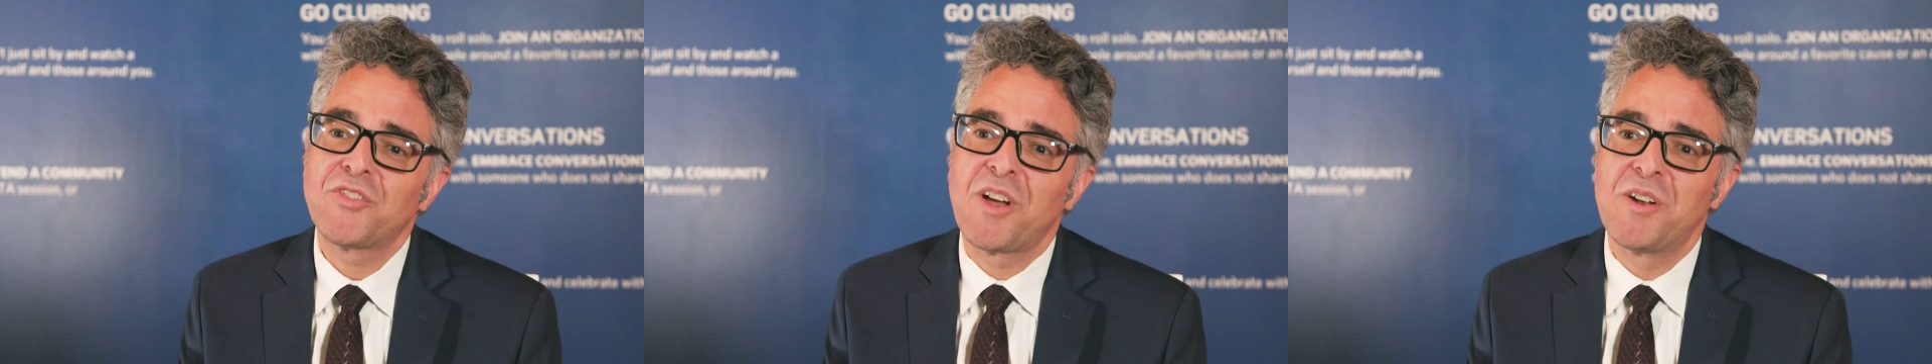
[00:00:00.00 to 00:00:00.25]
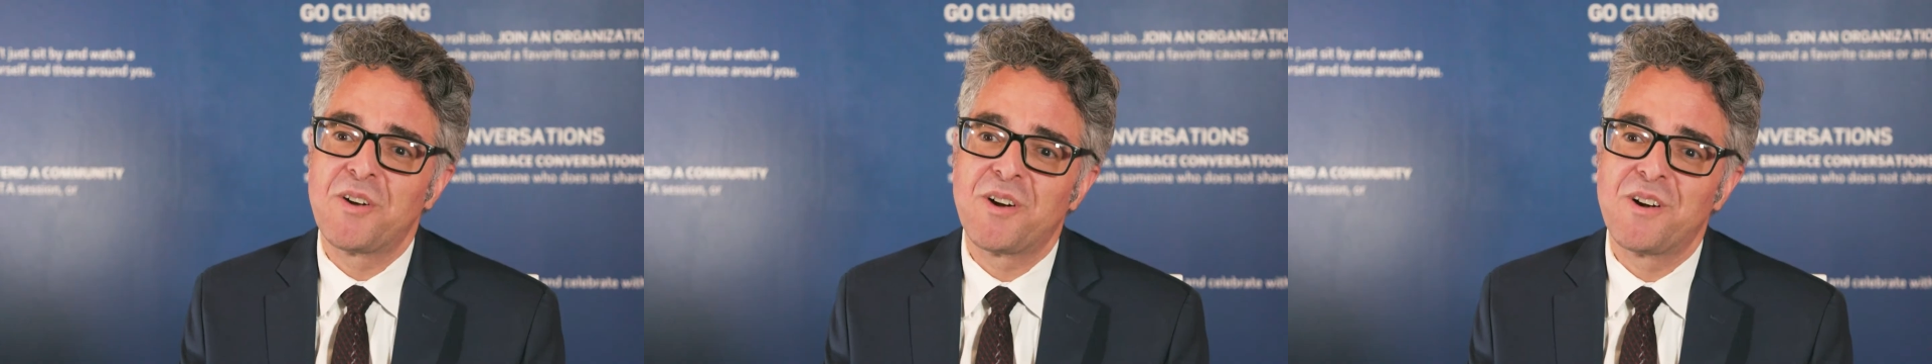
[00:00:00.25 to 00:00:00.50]
on
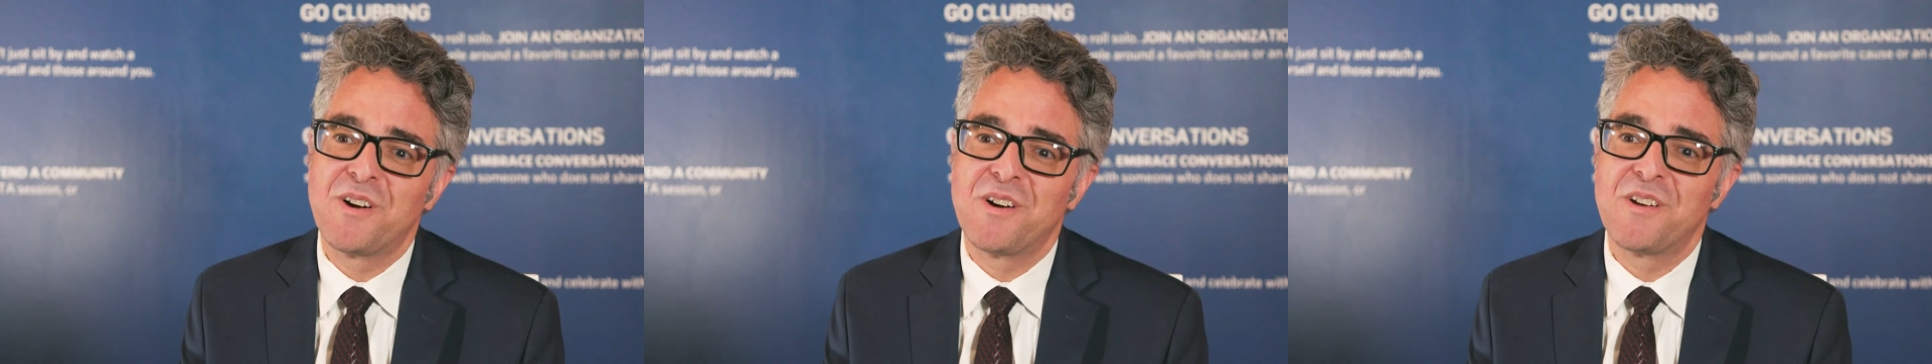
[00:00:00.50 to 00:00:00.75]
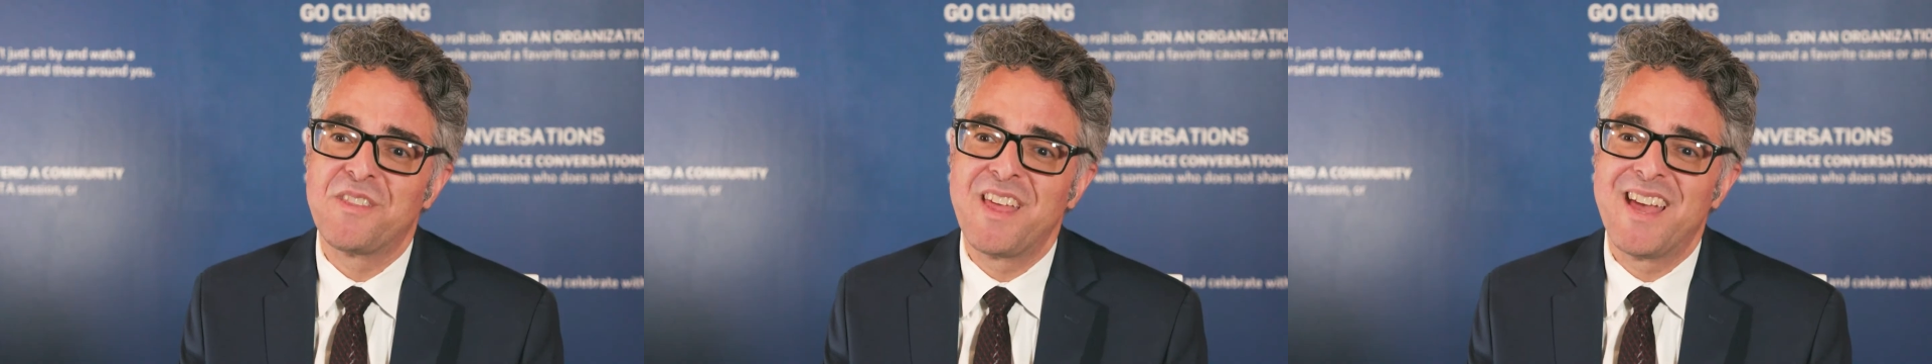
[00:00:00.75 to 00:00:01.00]
her
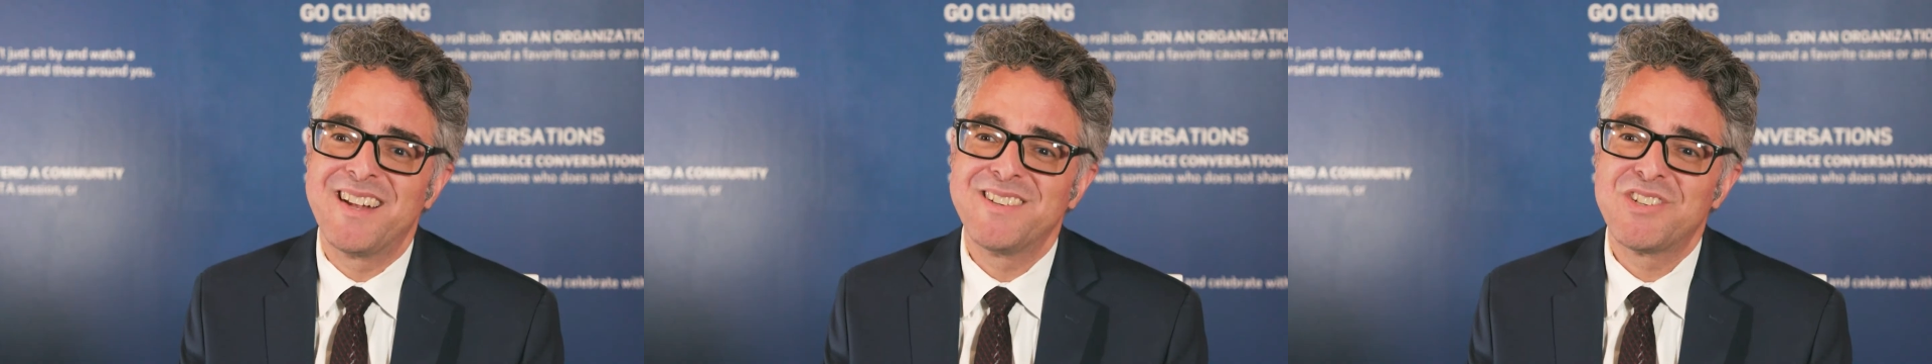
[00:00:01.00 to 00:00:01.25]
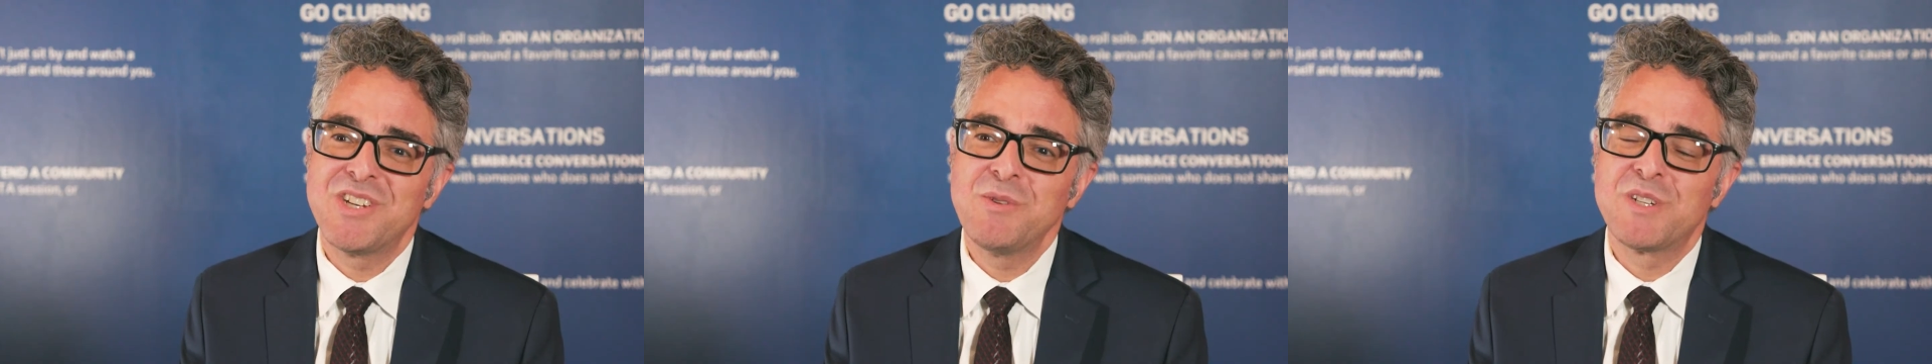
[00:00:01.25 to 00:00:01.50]
that
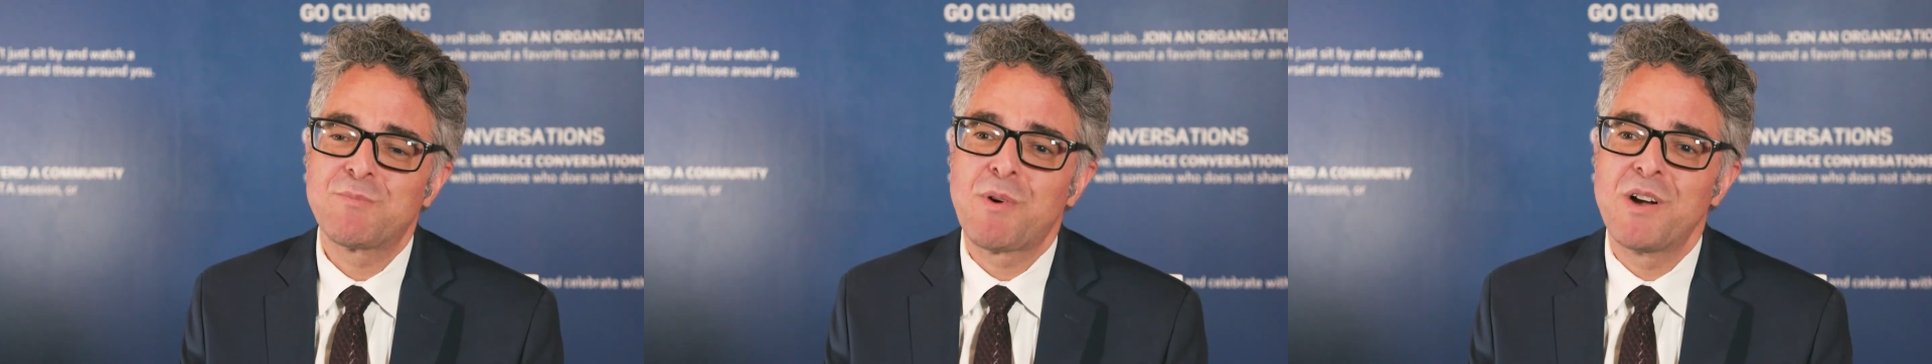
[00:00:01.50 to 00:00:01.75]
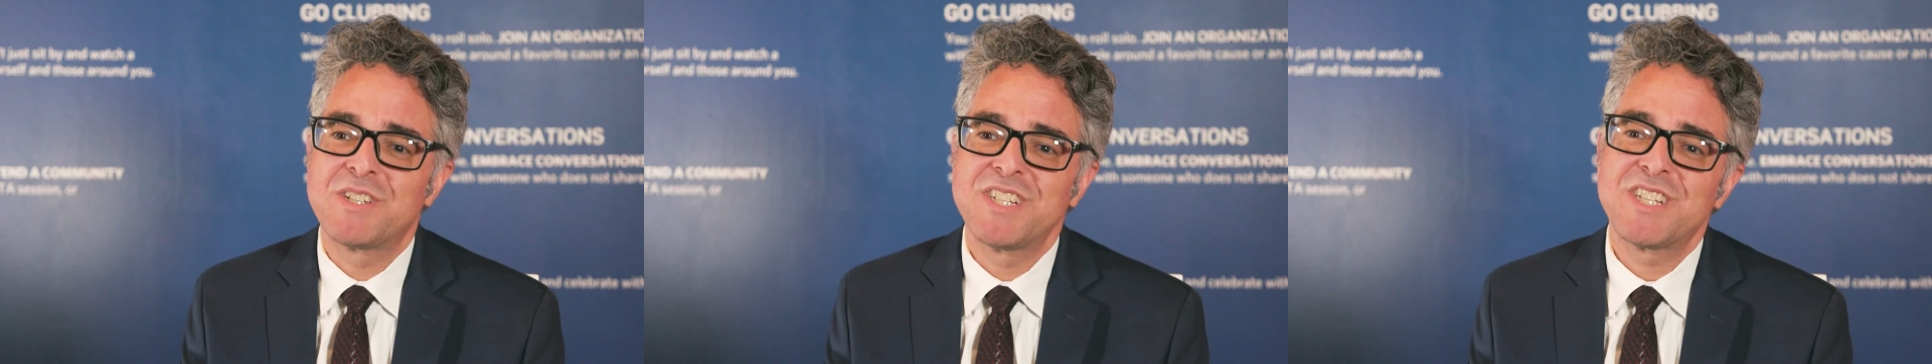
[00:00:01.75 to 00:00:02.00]
she was
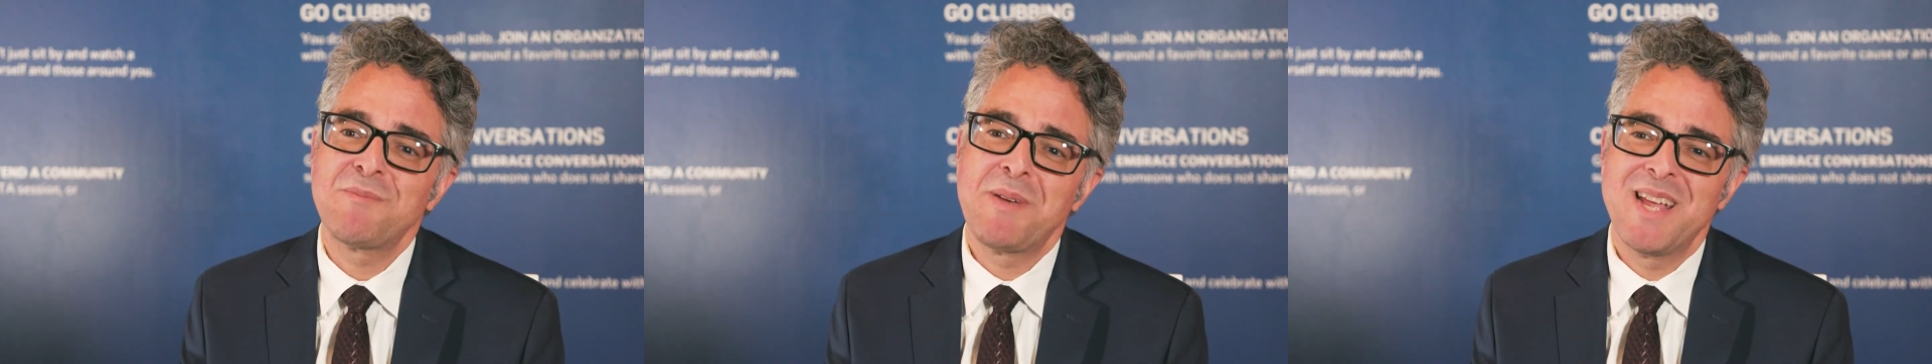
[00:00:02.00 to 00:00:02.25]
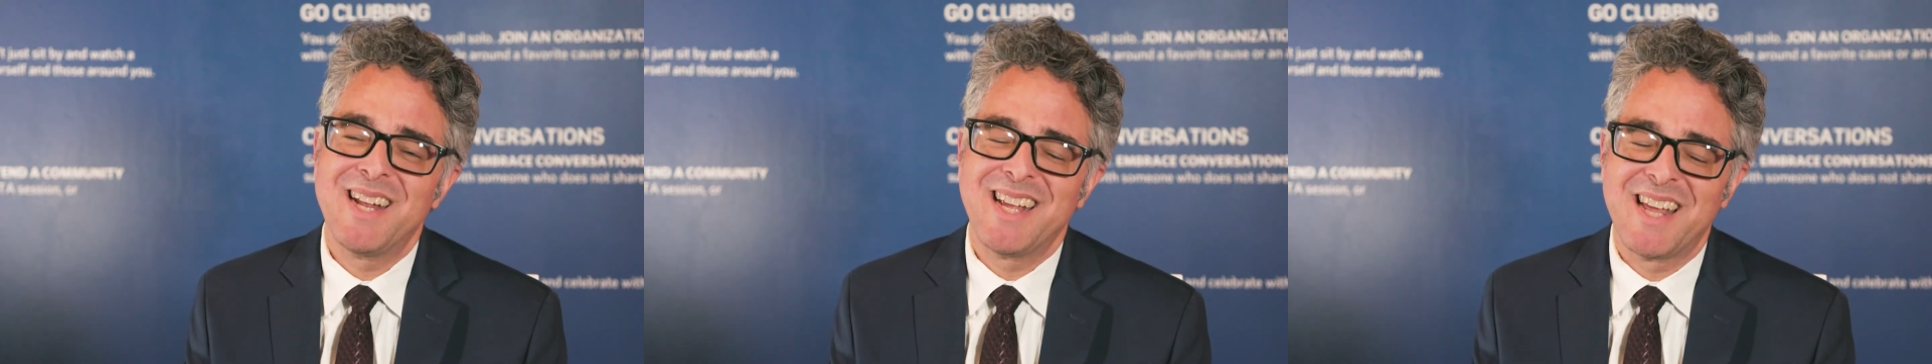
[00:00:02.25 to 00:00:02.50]

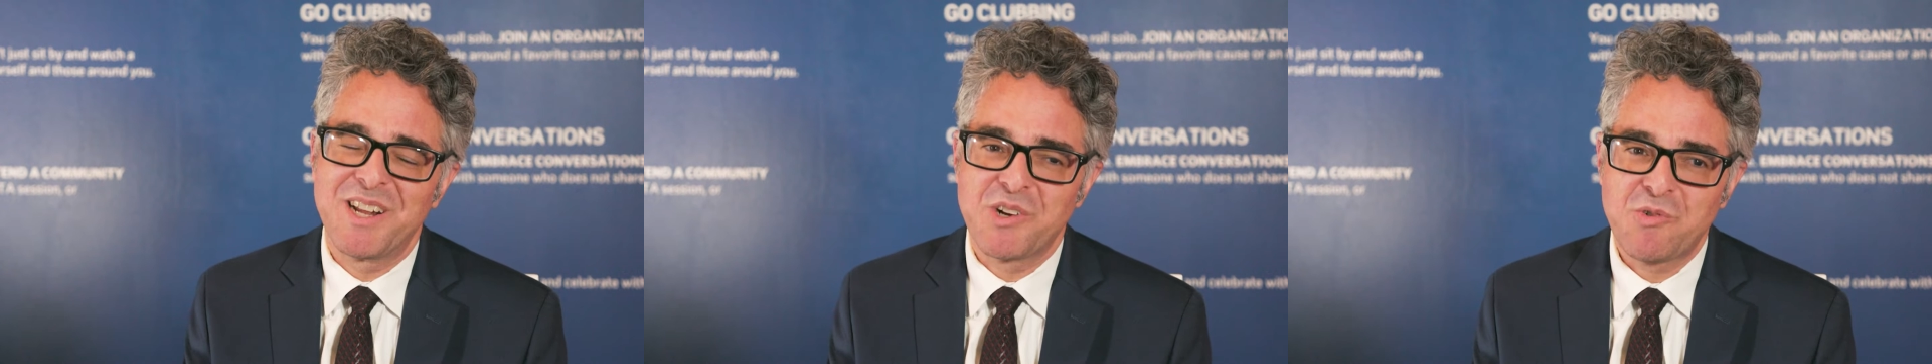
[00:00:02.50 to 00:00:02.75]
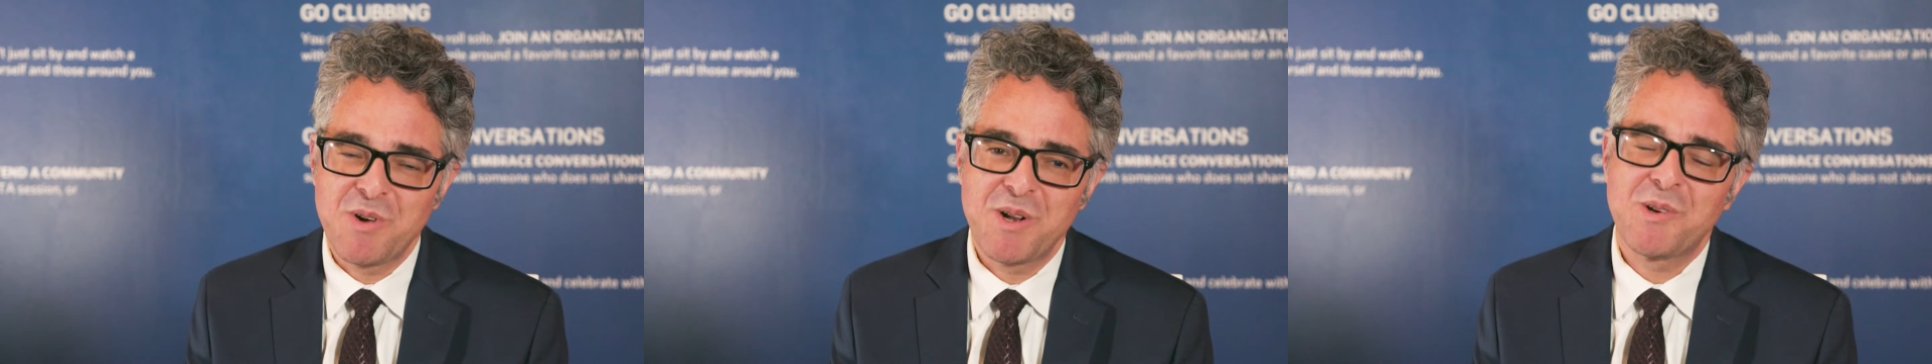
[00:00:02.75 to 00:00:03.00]
participating at a
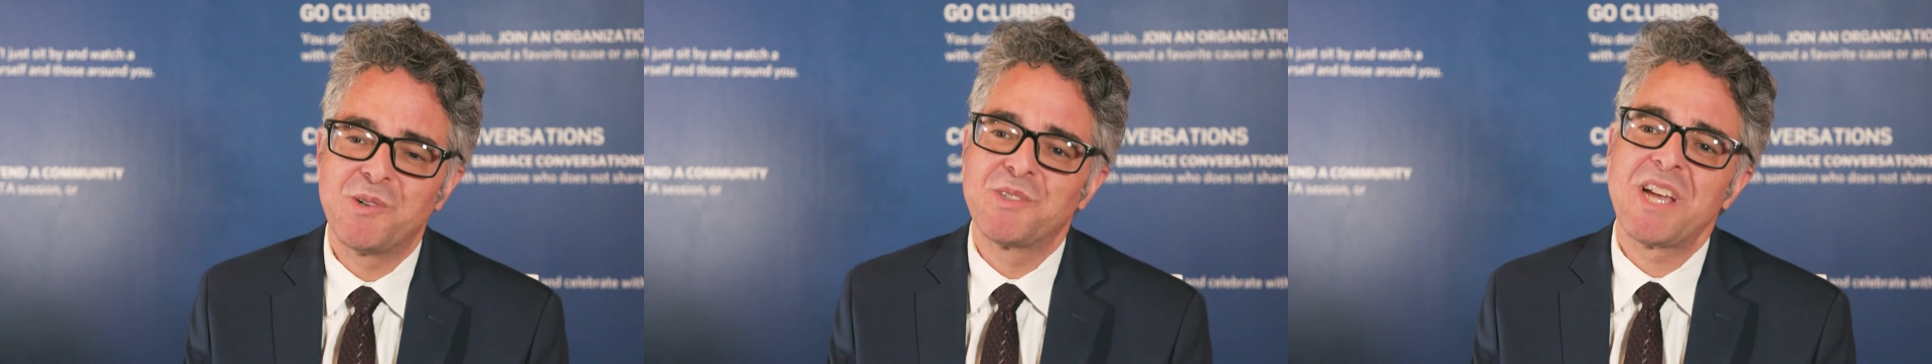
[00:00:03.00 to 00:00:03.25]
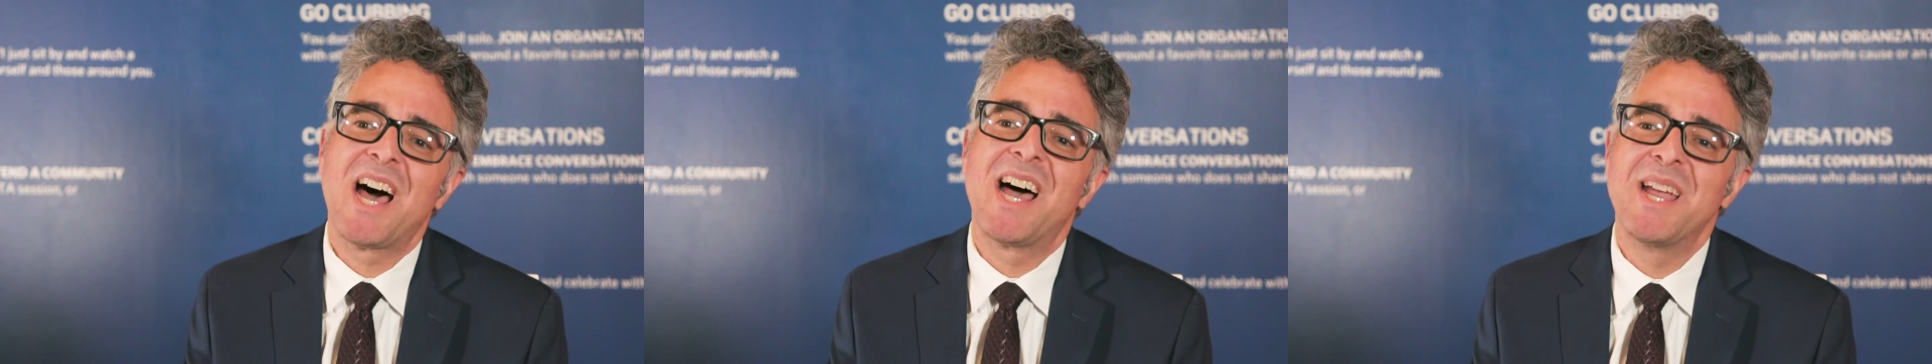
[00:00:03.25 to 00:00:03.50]
critical
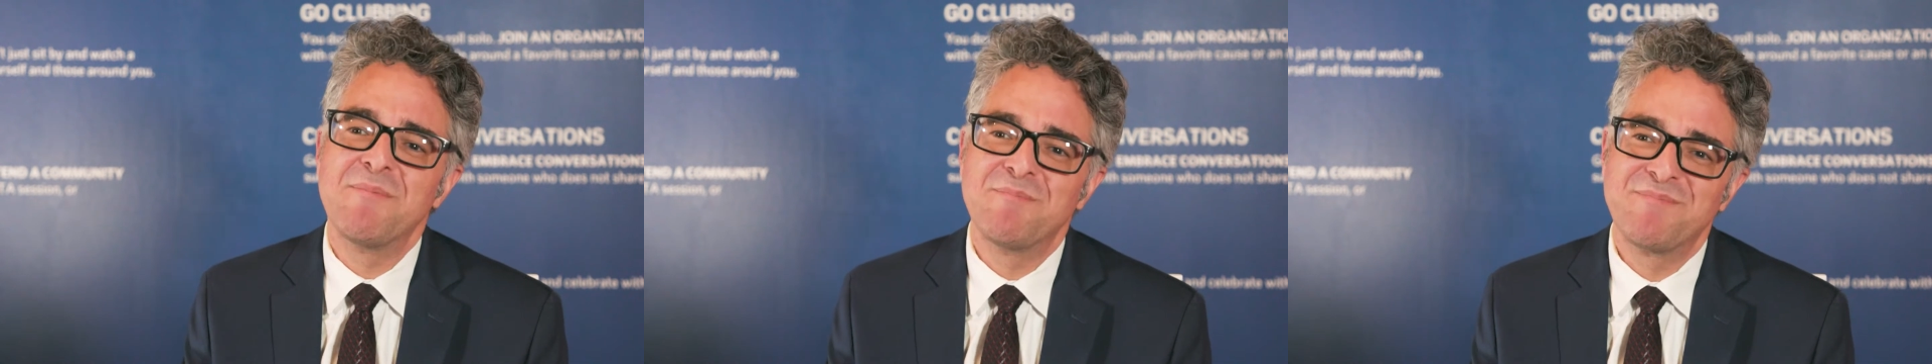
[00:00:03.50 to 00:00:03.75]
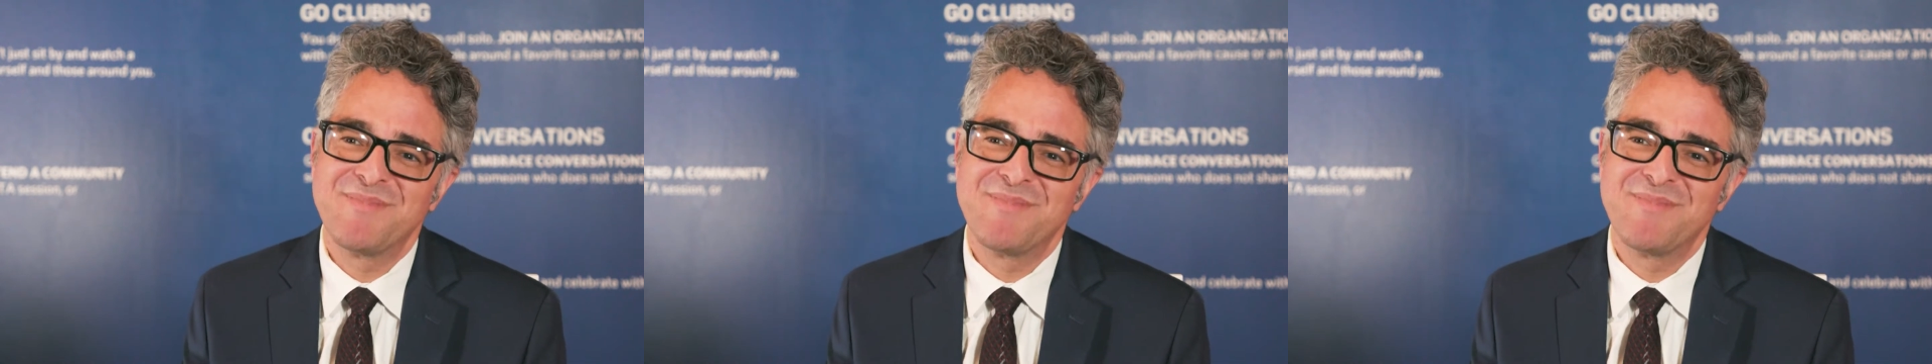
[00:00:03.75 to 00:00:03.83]
time